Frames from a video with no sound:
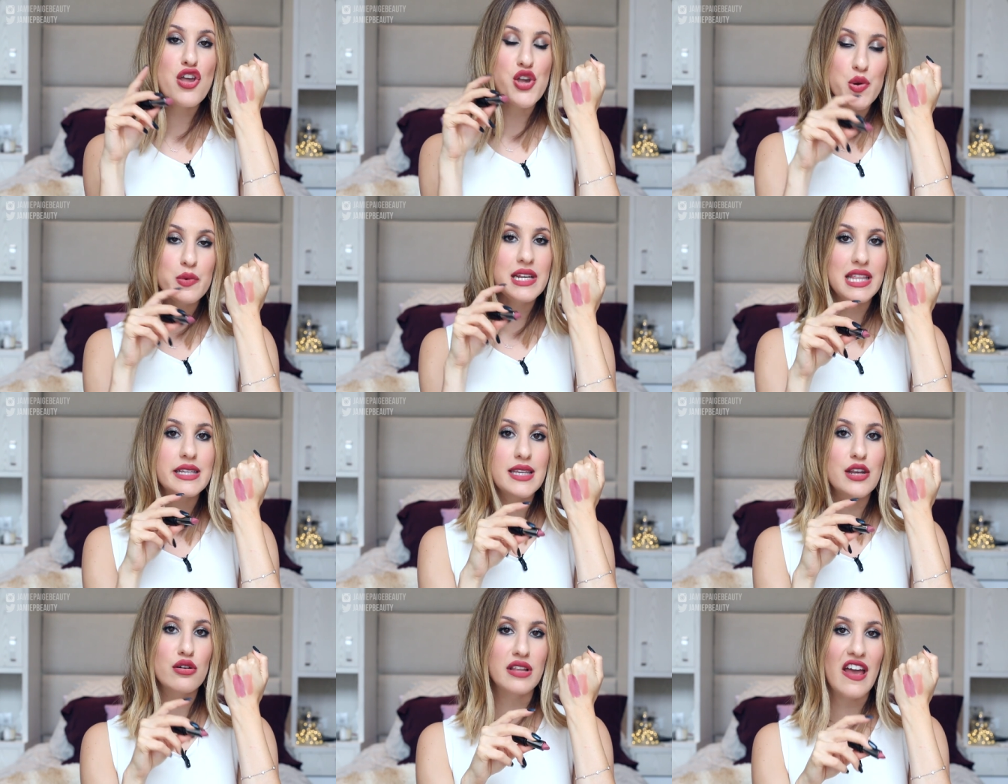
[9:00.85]
you need this
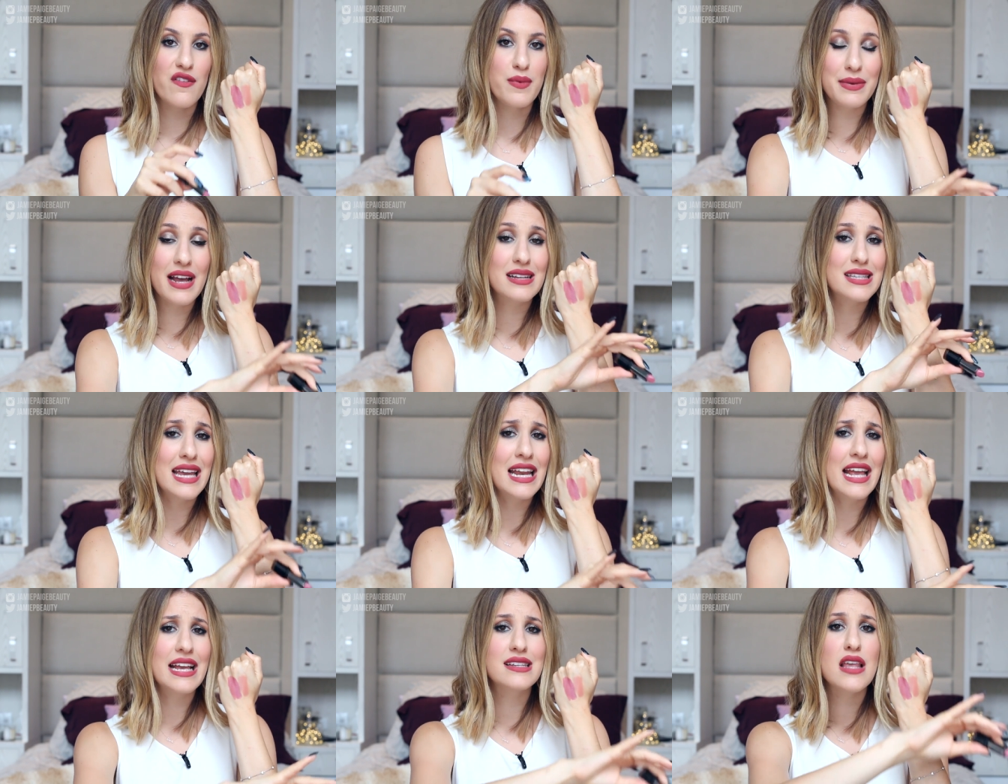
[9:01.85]
in your life because
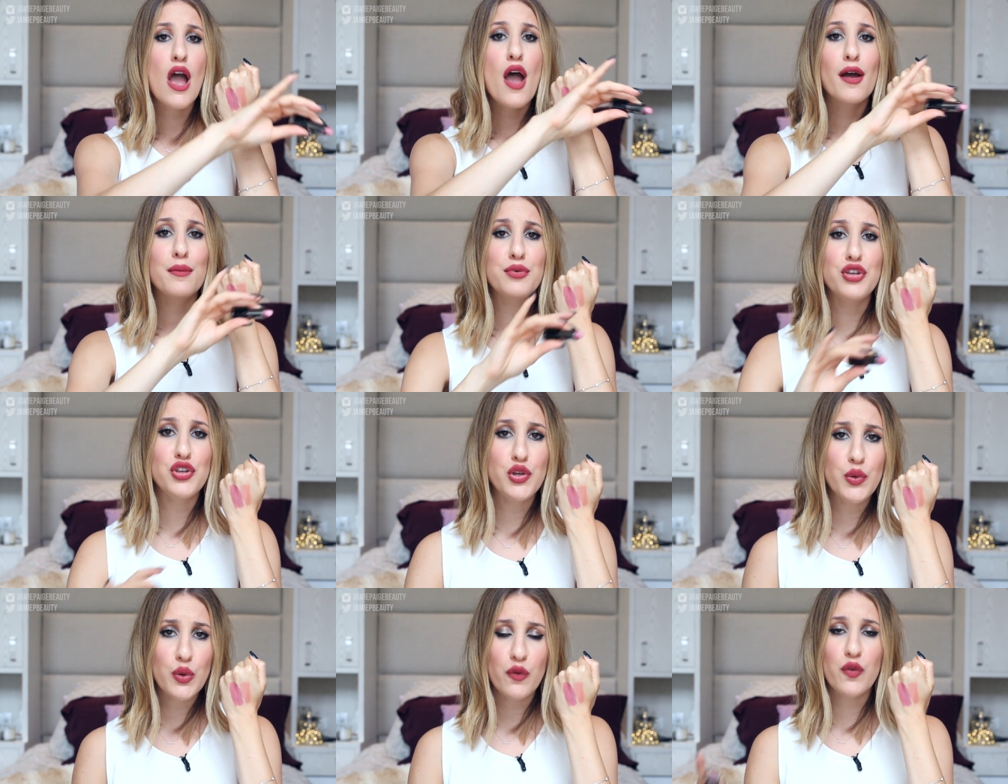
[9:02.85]
it is
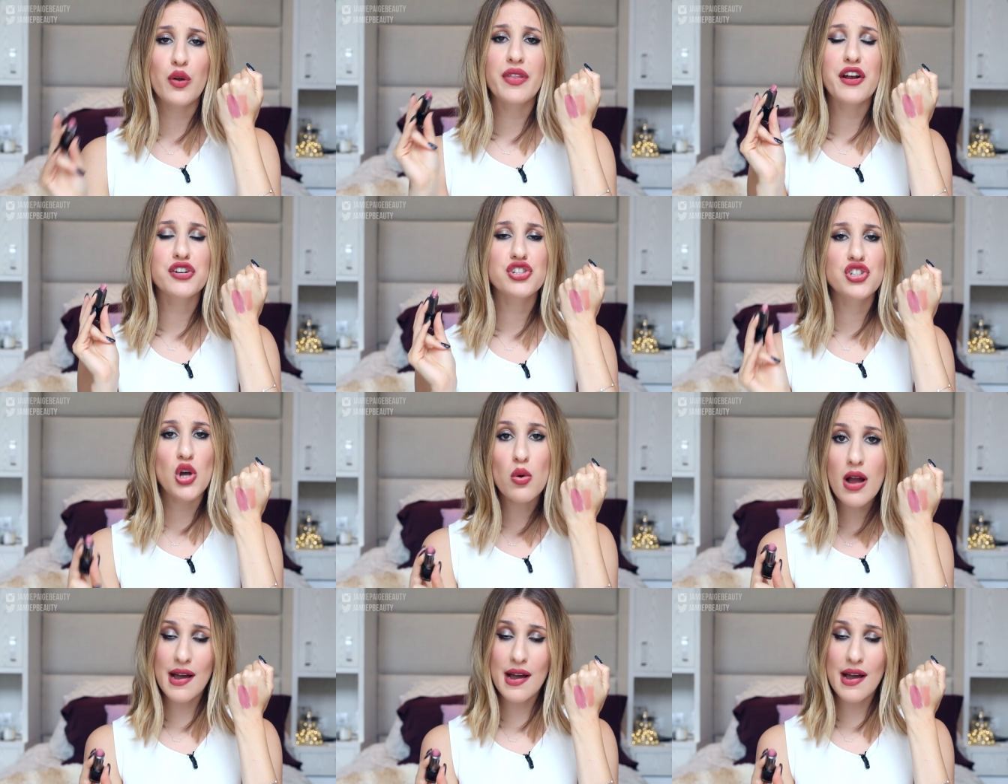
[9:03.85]
beautiful. They are so